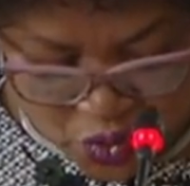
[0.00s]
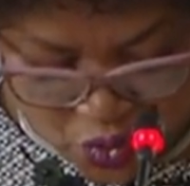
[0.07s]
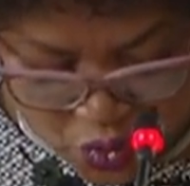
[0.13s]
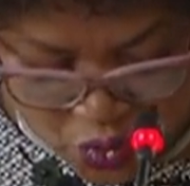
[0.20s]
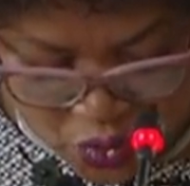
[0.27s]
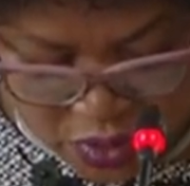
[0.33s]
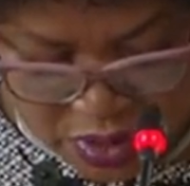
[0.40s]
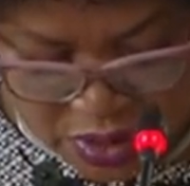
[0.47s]

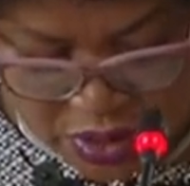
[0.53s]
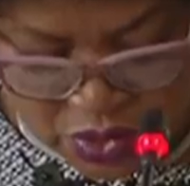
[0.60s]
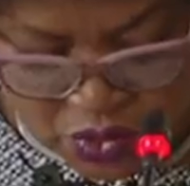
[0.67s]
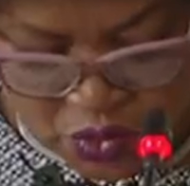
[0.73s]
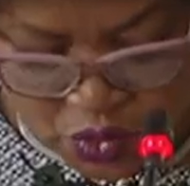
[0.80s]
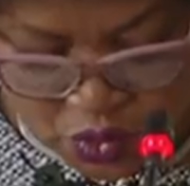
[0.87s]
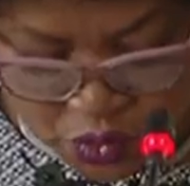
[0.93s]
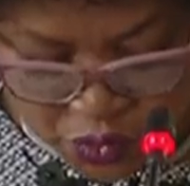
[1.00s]
tool
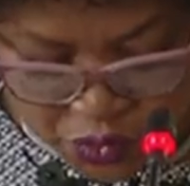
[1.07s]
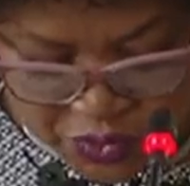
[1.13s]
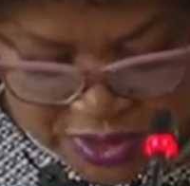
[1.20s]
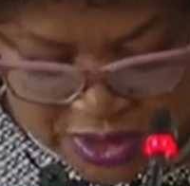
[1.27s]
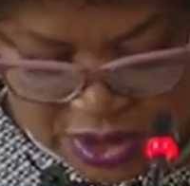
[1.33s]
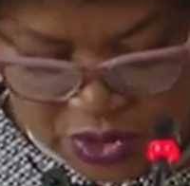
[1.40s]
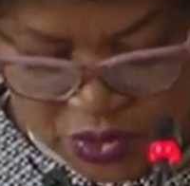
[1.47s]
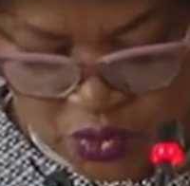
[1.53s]

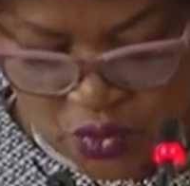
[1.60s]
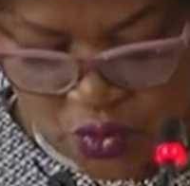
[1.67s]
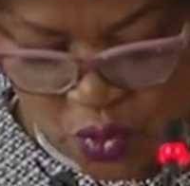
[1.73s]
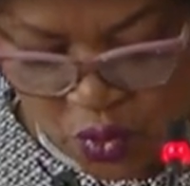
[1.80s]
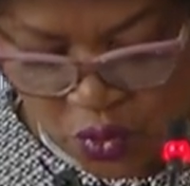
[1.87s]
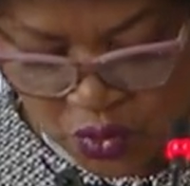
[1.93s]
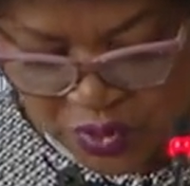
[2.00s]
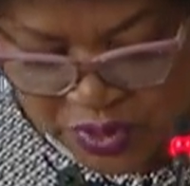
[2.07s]
used to
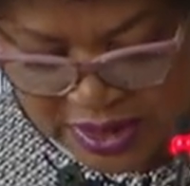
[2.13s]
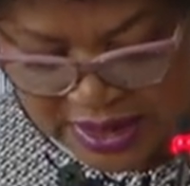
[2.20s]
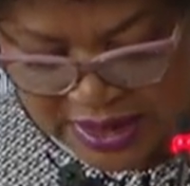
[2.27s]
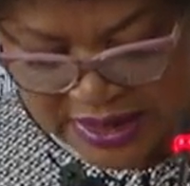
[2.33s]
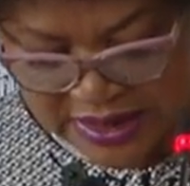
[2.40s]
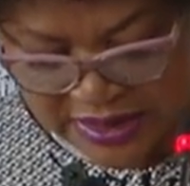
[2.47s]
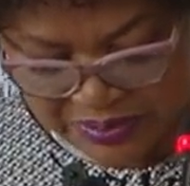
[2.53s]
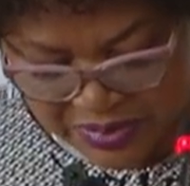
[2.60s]
hold
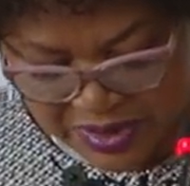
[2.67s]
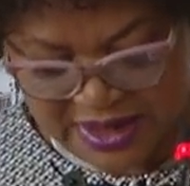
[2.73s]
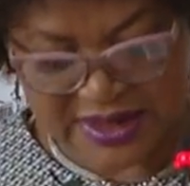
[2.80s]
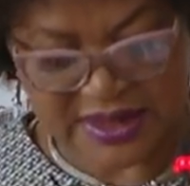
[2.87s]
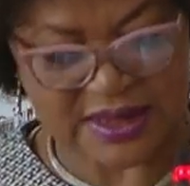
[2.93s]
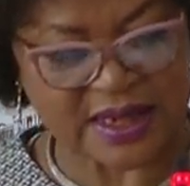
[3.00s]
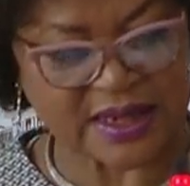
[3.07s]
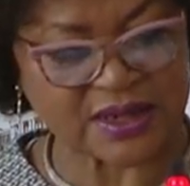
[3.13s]
the
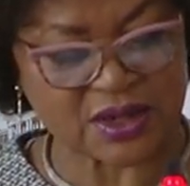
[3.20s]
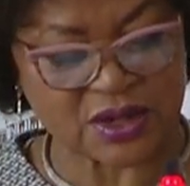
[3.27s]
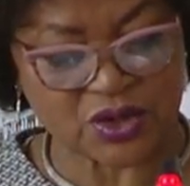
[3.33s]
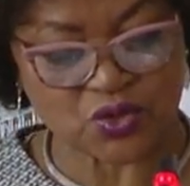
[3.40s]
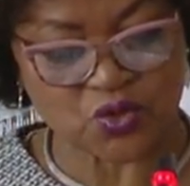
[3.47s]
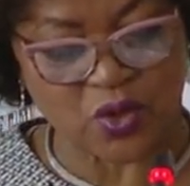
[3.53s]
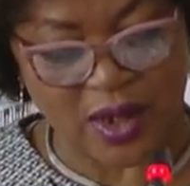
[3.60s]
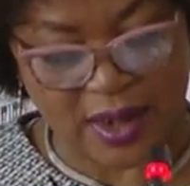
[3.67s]
President
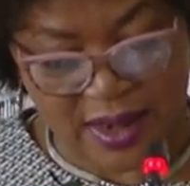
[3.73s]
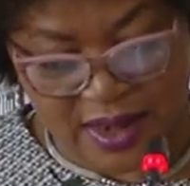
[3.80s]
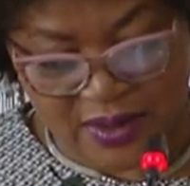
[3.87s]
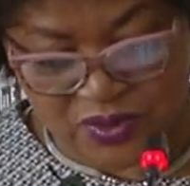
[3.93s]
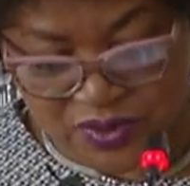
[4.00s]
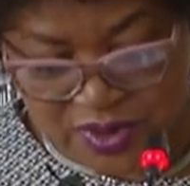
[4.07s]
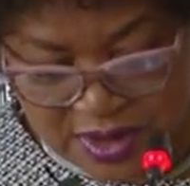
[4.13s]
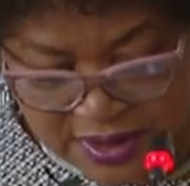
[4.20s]
to
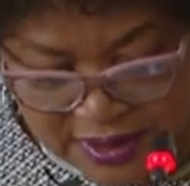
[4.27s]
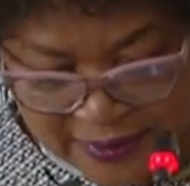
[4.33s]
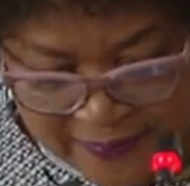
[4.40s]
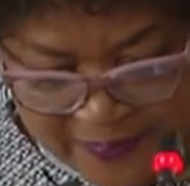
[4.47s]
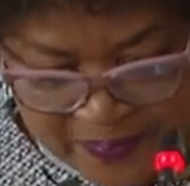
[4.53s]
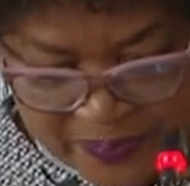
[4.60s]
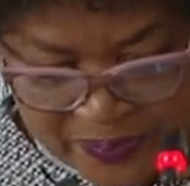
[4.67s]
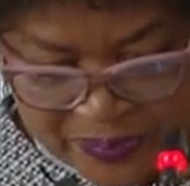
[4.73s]
account.
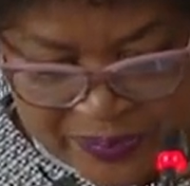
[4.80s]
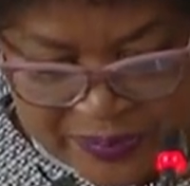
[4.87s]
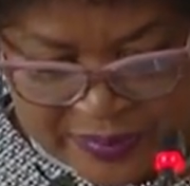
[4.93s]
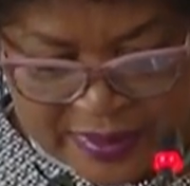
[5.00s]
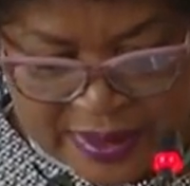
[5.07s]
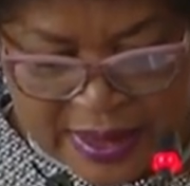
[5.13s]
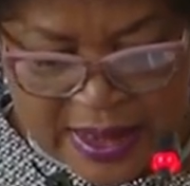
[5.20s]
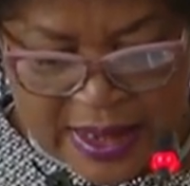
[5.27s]

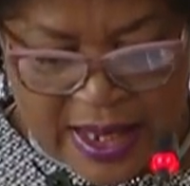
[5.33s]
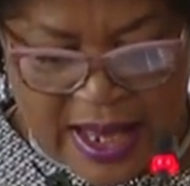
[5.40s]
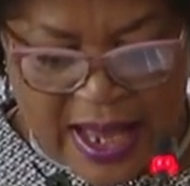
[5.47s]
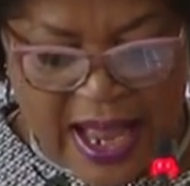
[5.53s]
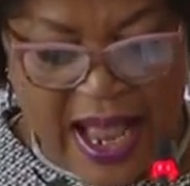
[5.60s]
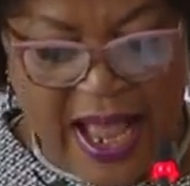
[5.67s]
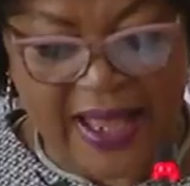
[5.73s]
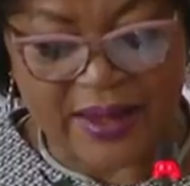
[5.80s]

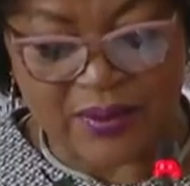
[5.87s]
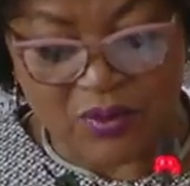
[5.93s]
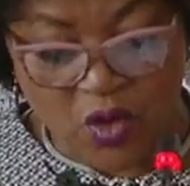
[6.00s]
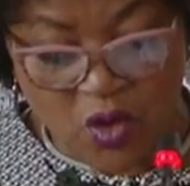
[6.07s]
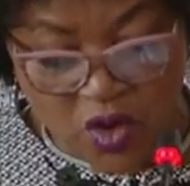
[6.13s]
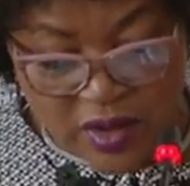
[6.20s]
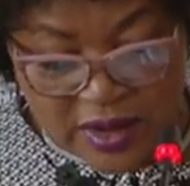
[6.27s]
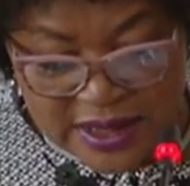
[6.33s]
I am
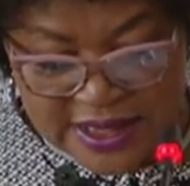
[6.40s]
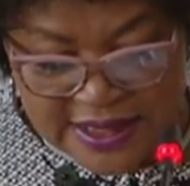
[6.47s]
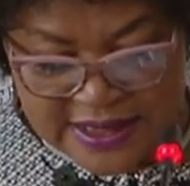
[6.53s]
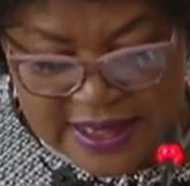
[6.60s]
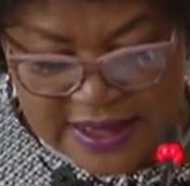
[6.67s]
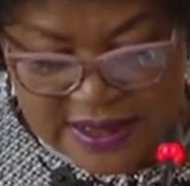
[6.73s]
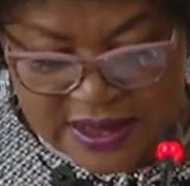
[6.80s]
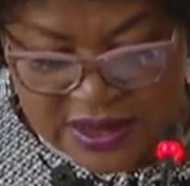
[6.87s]

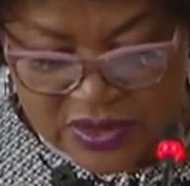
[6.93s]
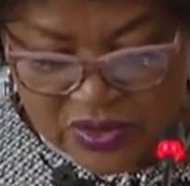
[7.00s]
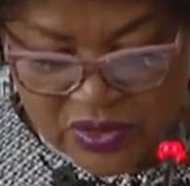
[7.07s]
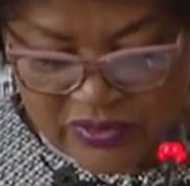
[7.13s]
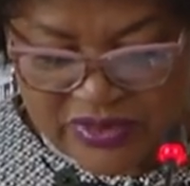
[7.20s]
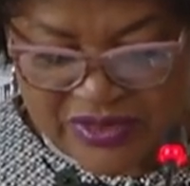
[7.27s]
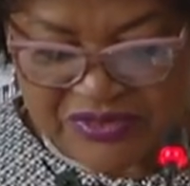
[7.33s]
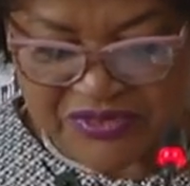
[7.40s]
cognizant
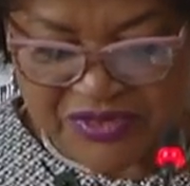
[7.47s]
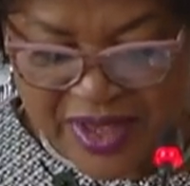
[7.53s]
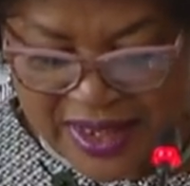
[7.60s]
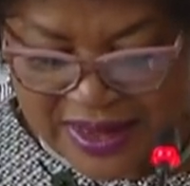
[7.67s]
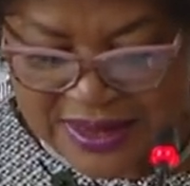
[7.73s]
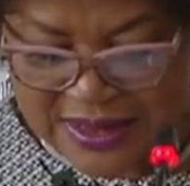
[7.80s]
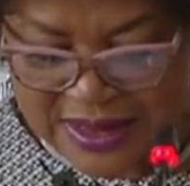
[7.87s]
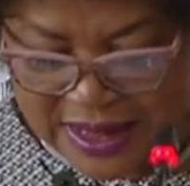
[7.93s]
of the
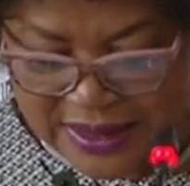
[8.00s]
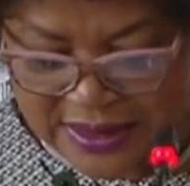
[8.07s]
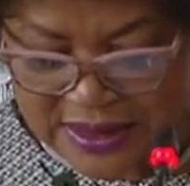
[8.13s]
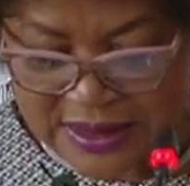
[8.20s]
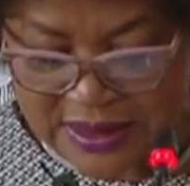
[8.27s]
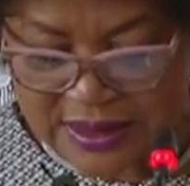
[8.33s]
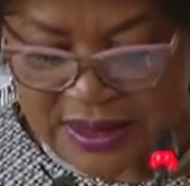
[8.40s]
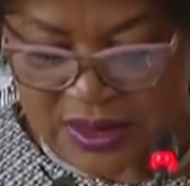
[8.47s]
fact
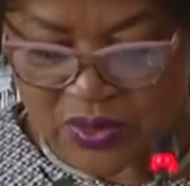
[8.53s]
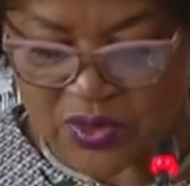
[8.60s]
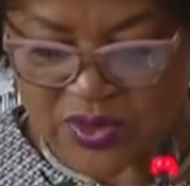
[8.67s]
that the